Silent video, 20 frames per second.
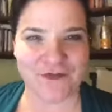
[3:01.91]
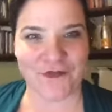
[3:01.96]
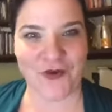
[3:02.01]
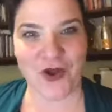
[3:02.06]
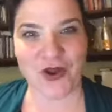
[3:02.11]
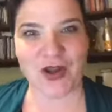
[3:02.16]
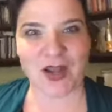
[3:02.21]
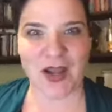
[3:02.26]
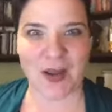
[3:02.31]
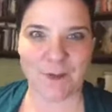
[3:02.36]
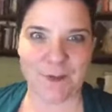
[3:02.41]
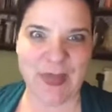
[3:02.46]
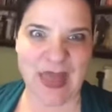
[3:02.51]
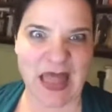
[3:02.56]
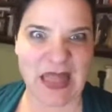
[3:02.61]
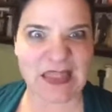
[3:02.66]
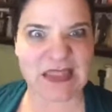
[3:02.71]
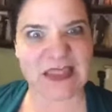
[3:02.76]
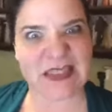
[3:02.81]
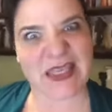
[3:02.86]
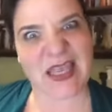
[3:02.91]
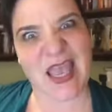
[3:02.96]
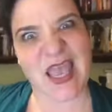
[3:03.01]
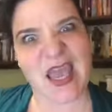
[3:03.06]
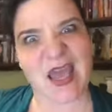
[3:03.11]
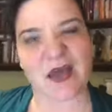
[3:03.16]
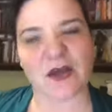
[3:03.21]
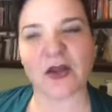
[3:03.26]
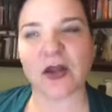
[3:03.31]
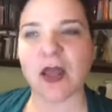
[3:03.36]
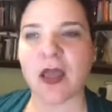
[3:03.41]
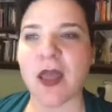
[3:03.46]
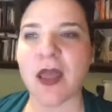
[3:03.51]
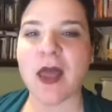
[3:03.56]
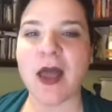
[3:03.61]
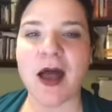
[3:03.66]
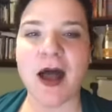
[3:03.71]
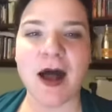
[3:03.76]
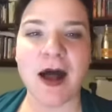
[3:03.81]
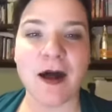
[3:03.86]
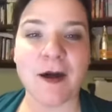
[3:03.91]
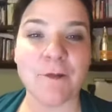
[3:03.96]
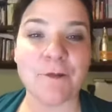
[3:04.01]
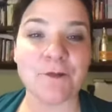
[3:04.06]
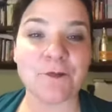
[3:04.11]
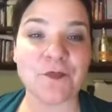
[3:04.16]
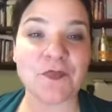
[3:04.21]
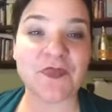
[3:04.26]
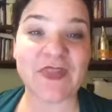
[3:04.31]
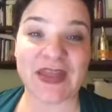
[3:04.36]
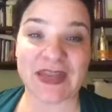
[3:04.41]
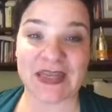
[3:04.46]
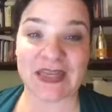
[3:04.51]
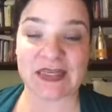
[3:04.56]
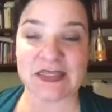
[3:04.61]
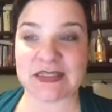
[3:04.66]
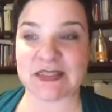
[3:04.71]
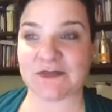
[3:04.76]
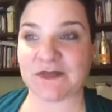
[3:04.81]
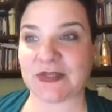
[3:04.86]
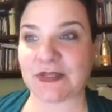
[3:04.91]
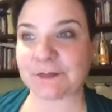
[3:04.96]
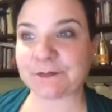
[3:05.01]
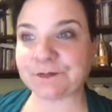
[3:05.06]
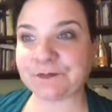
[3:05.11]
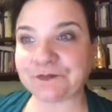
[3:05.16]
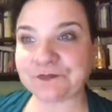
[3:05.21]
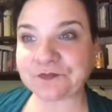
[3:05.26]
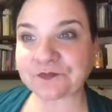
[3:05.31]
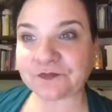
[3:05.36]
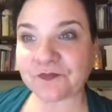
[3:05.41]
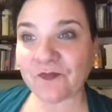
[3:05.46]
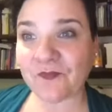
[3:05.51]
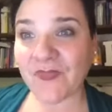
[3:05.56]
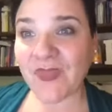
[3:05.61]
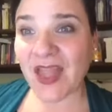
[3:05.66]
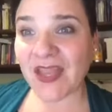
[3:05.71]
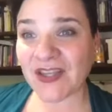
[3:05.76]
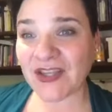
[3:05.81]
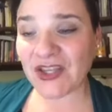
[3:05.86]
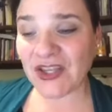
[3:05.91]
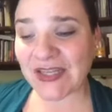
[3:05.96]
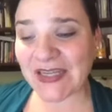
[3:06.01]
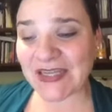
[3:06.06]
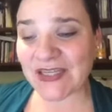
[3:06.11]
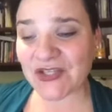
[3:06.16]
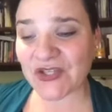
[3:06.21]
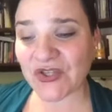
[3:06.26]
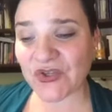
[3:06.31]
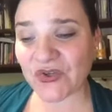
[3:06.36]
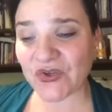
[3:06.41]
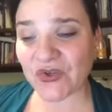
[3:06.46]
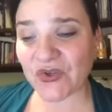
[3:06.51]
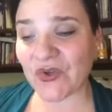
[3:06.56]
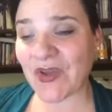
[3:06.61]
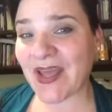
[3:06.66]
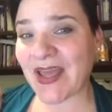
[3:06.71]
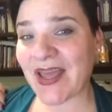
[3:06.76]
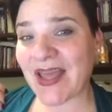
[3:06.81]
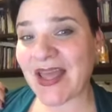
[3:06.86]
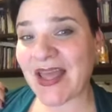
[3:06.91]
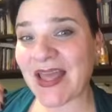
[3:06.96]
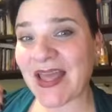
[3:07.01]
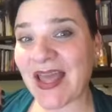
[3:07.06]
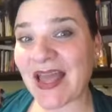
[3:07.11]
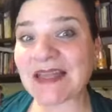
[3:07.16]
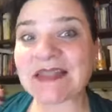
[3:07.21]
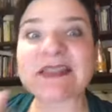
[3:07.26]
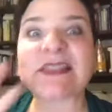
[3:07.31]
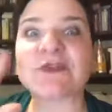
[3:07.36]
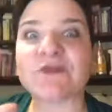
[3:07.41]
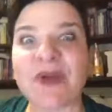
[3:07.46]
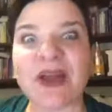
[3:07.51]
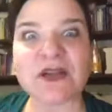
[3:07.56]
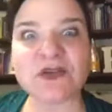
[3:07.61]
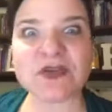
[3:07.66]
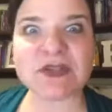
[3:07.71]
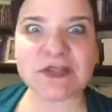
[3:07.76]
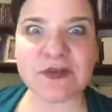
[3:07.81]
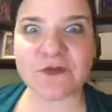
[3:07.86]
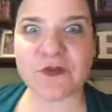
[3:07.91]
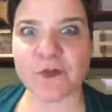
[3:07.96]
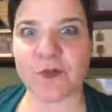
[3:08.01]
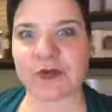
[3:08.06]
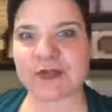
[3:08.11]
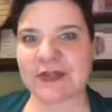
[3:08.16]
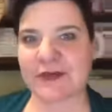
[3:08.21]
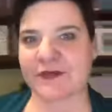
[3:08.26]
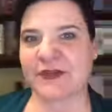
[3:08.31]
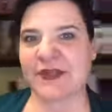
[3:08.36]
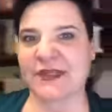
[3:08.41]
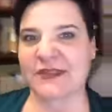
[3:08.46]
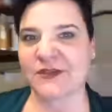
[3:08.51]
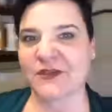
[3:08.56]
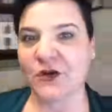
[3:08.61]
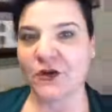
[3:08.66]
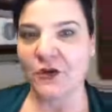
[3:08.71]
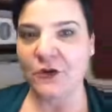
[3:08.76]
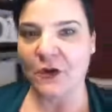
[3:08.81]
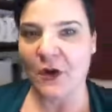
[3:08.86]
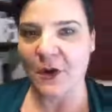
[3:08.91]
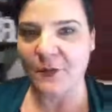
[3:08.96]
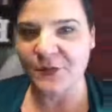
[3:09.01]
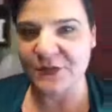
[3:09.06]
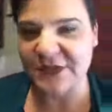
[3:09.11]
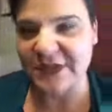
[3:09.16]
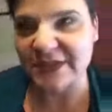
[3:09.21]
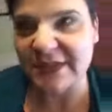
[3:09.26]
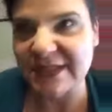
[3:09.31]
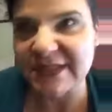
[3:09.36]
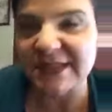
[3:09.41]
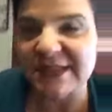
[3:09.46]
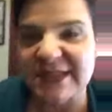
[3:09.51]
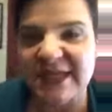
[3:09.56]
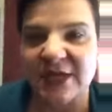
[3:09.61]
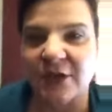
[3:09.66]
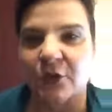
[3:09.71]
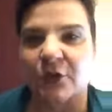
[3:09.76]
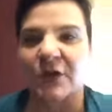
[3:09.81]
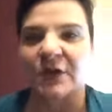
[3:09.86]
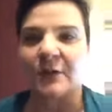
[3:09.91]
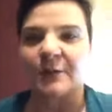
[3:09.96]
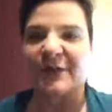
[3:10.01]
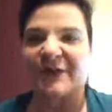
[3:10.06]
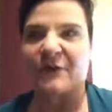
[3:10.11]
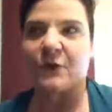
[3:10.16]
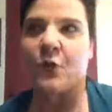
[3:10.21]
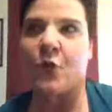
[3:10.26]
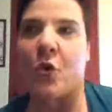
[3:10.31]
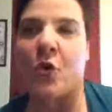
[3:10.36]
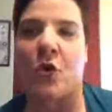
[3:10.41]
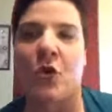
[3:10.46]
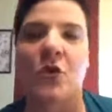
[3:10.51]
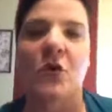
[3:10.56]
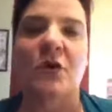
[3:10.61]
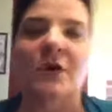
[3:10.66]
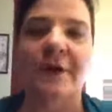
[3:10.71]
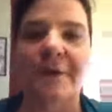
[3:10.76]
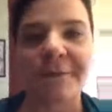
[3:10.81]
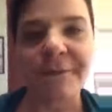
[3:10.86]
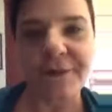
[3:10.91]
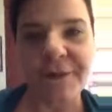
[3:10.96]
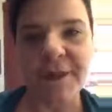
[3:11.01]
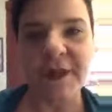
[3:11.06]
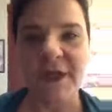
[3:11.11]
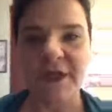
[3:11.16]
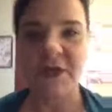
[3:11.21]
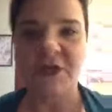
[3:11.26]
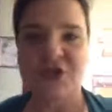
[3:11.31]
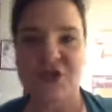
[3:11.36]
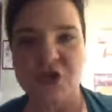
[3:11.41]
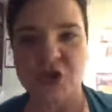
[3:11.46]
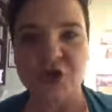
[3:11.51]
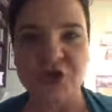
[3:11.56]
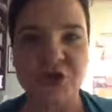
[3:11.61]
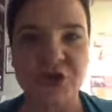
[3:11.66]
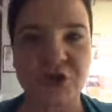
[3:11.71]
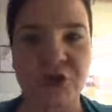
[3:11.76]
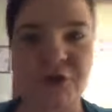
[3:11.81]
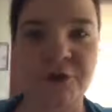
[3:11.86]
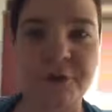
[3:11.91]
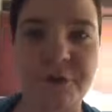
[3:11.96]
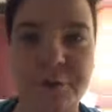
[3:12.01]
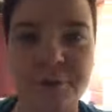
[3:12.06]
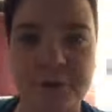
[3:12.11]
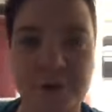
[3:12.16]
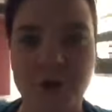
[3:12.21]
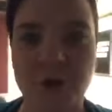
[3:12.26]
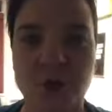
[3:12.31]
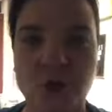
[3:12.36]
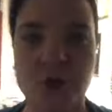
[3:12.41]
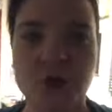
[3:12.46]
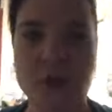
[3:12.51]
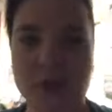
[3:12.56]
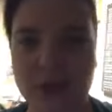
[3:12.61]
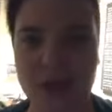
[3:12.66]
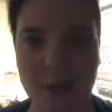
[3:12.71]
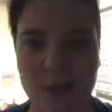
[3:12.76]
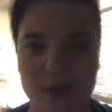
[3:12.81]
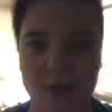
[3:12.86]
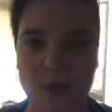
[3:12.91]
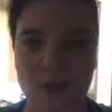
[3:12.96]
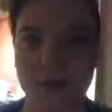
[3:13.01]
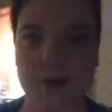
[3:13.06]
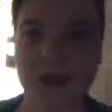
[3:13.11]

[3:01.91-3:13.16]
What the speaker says: phone like I'm balancing out that negativity. You need to, and surround yourself with positive things. So I'm just going to take you on a little bit of a walk, show you, oh, you're coming with